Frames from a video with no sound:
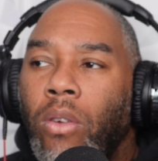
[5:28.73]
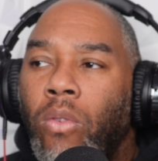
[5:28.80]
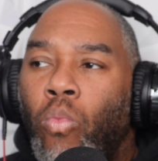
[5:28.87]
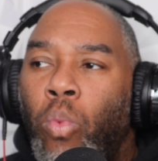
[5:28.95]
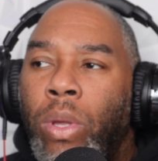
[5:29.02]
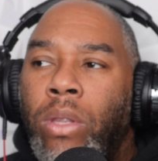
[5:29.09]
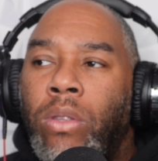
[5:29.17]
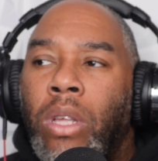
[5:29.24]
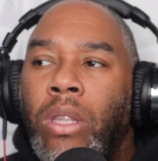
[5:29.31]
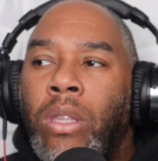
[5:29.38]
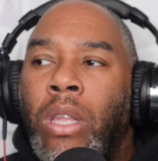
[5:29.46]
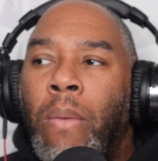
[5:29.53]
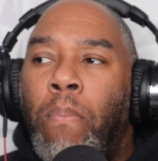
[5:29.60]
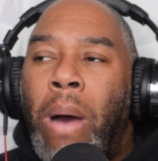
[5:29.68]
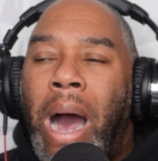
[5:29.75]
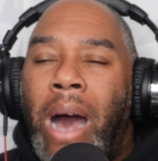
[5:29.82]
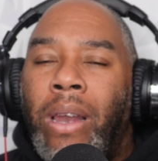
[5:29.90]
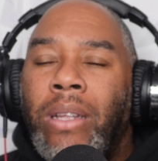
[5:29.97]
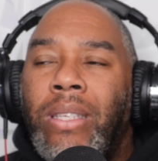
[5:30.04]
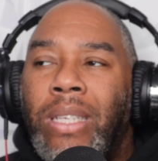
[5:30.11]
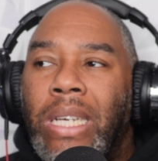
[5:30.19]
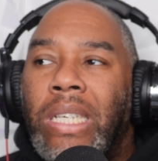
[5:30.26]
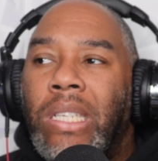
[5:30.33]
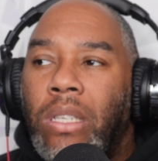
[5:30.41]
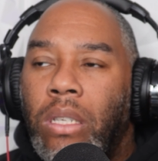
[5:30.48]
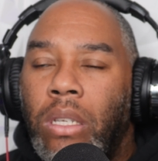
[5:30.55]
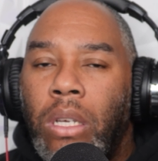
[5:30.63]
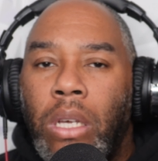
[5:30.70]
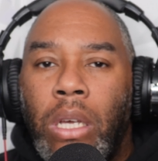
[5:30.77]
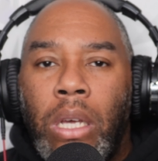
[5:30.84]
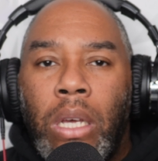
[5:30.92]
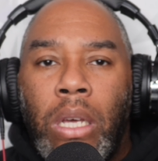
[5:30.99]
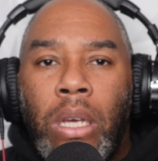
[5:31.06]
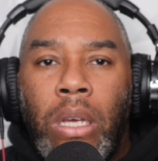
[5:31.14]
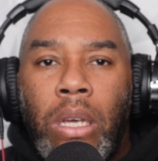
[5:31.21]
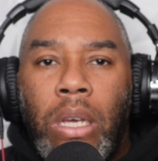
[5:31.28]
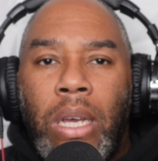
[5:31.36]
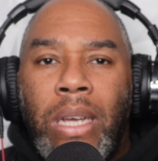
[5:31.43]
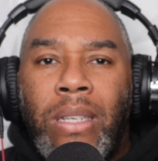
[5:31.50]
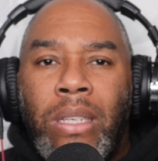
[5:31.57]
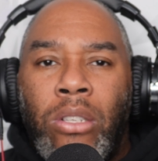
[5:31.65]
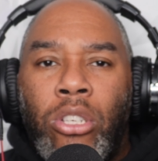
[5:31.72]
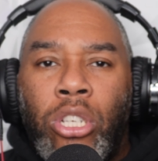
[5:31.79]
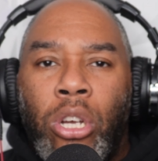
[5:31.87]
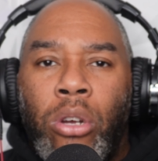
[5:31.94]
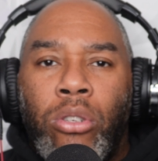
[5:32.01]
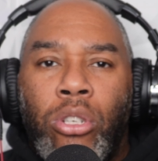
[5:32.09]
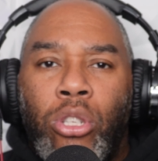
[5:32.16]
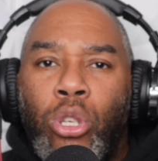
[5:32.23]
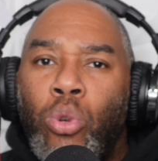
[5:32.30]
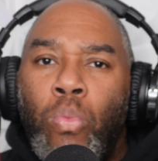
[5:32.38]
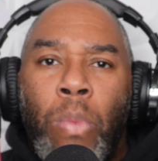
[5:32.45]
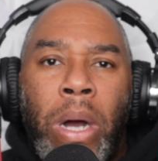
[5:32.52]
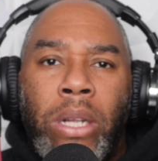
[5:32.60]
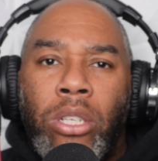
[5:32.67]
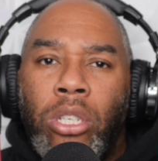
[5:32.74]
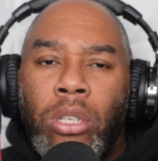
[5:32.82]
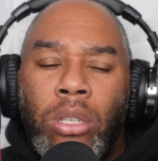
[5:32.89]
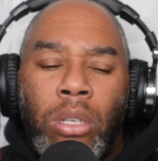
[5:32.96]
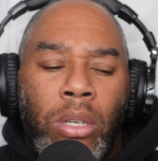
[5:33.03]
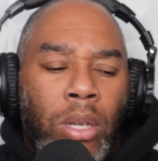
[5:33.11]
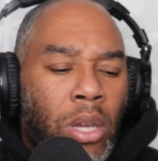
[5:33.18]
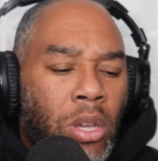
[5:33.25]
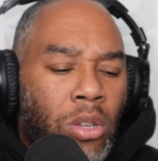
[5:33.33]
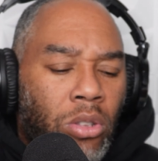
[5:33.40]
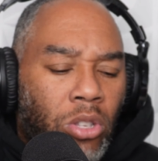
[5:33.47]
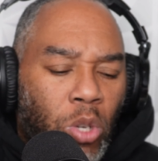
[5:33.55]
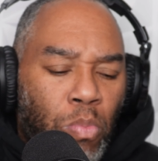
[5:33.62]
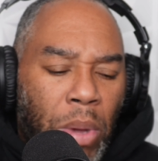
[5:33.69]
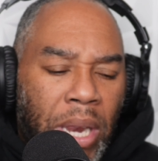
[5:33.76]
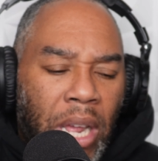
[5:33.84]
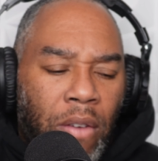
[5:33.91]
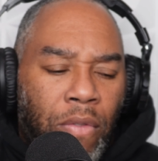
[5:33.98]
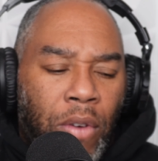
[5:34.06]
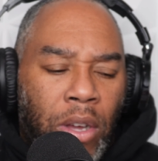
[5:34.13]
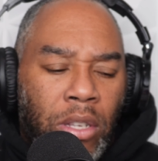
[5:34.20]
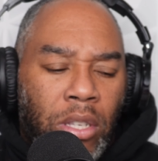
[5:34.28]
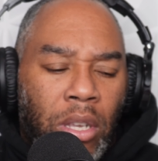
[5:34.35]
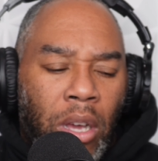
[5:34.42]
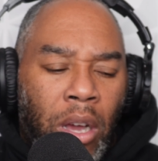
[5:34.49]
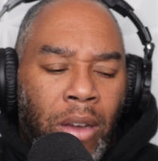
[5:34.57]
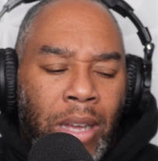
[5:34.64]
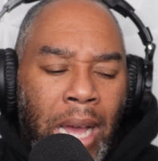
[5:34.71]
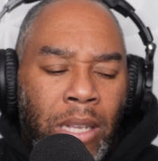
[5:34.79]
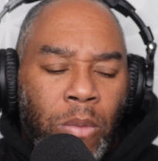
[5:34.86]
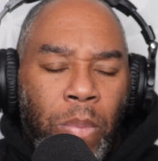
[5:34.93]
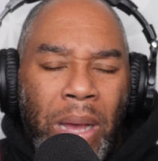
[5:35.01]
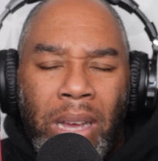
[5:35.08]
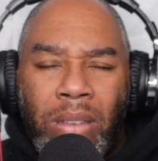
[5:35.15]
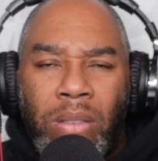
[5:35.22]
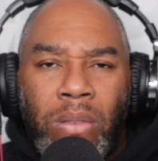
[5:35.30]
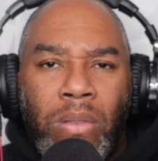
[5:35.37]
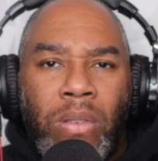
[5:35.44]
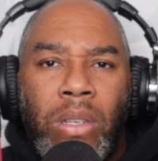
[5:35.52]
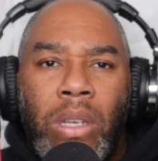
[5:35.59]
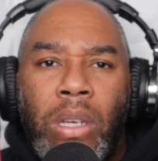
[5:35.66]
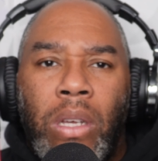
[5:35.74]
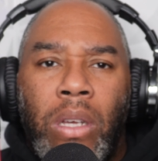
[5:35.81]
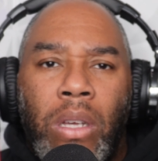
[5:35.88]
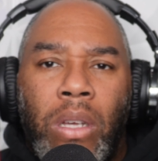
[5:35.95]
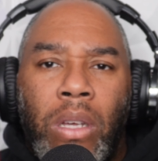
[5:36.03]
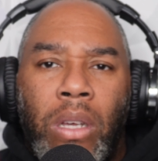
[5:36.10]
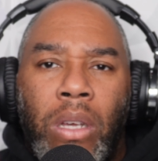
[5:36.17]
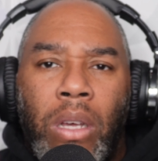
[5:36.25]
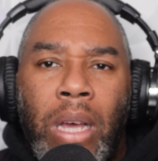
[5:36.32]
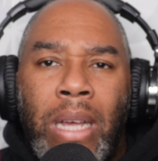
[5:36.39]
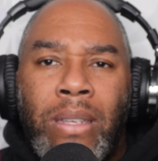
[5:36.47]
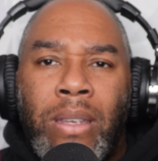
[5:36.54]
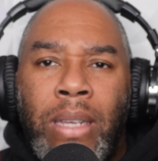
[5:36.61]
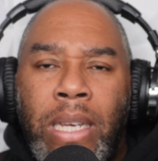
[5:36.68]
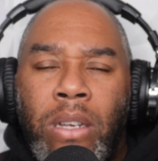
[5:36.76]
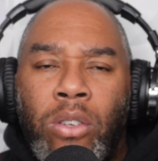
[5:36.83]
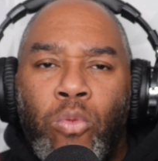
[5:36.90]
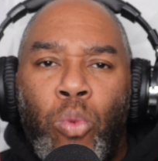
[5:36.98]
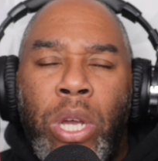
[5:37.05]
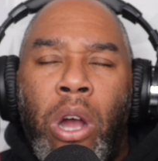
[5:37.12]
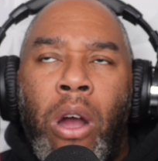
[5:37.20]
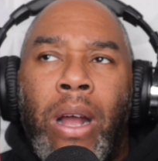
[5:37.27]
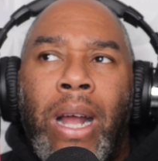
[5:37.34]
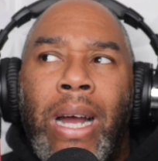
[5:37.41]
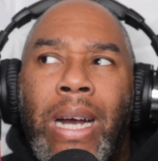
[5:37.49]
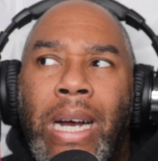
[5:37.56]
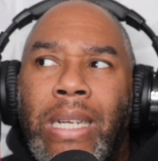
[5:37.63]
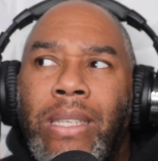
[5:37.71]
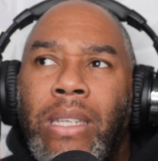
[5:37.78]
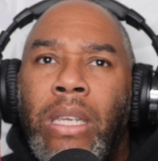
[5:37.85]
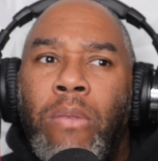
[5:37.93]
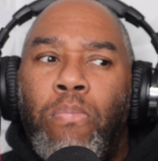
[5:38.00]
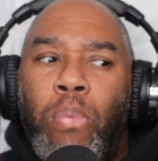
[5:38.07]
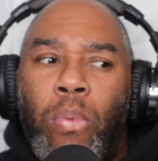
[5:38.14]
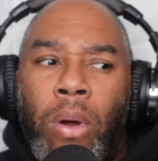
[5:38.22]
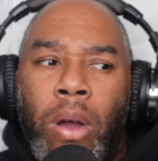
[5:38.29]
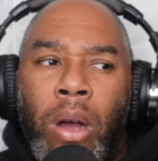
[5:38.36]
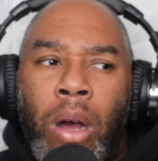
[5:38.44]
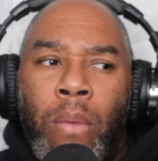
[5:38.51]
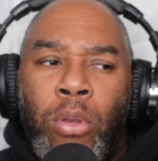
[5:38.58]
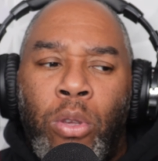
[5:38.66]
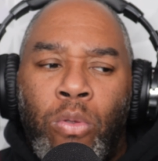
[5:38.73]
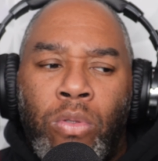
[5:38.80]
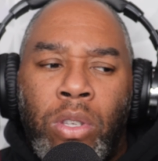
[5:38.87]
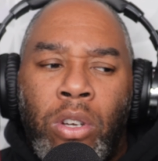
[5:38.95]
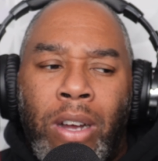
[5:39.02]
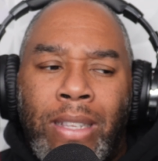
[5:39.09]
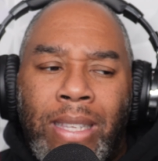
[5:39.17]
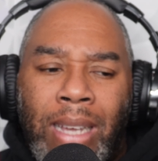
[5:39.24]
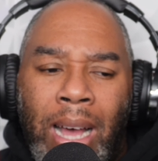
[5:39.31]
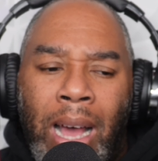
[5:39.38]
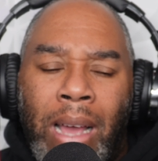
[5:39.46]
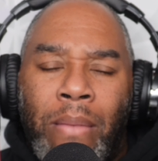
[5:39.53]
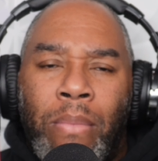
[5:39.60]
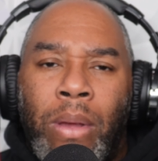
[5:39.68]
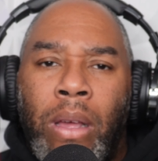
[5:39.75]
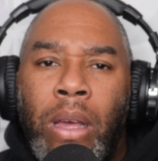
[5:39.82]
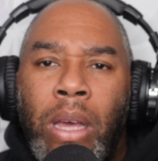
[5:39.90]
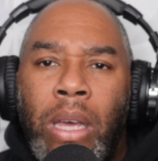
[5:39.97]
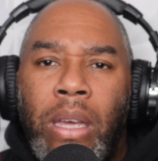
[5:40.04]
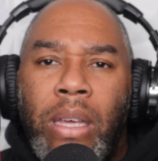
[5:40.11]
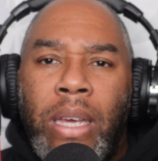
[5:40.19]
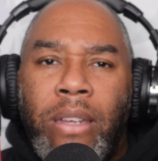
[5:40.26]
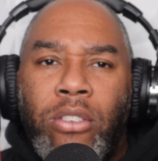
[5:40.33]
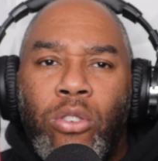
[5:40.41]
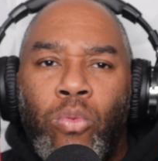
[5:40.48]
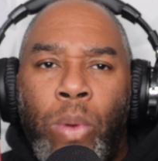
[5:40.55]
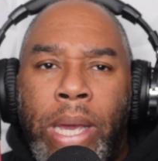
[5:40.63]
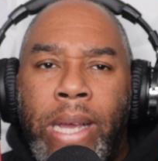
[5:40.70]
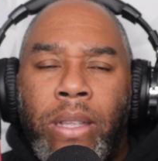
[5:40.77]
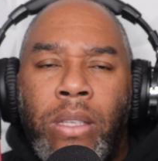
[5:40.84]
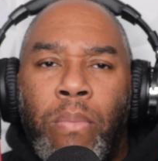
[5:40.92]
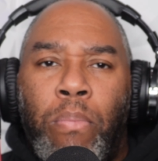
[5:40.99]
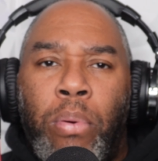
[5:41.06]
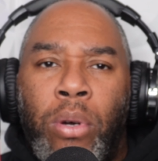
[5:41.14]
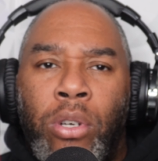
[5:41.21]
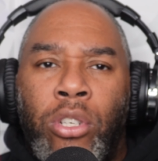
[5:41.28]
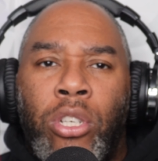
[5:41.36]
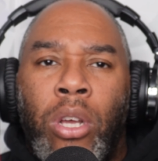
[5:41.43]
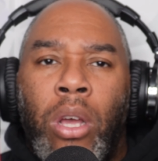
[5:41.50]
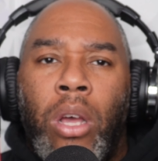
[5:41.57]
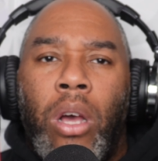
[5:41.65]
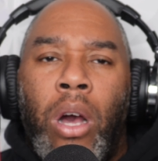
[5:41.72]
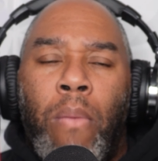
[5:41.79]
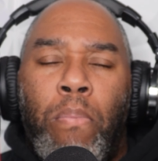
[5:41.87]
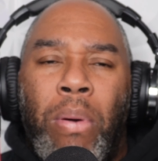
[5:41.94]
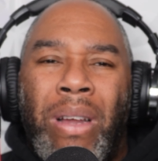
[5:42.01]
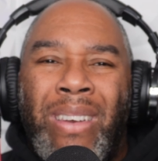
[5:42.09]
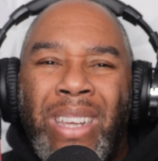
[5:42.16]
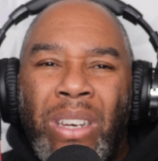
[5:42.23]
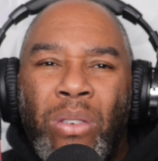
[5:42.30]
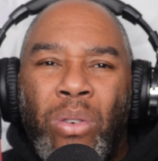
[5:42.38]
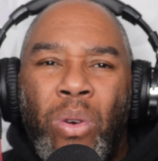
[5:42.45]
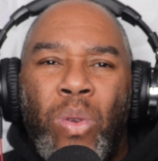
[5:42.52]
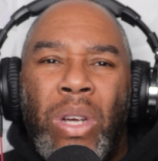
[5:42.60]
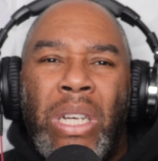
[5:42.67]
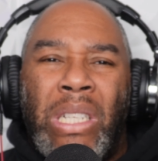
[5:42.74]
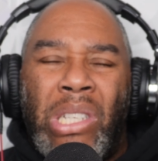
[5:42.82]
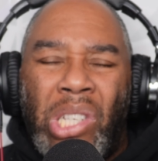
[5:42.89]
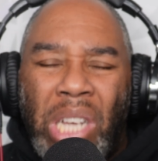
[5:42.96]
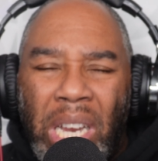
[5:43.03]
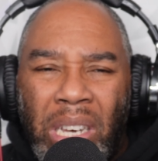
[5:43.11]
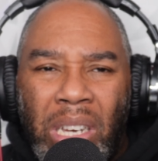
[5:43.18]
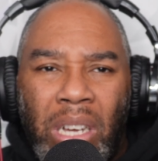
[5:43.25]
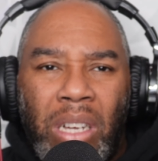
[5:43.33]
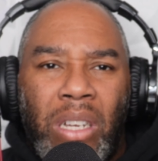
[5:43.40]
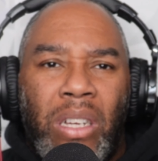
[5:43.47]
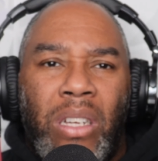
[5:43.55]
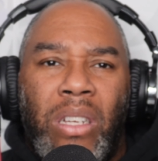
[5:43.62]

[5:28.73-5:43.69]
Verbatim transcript: The politics is in church too much. Too many of us as pastors, as leaders, we are constantly using our time each week to push a political agenda.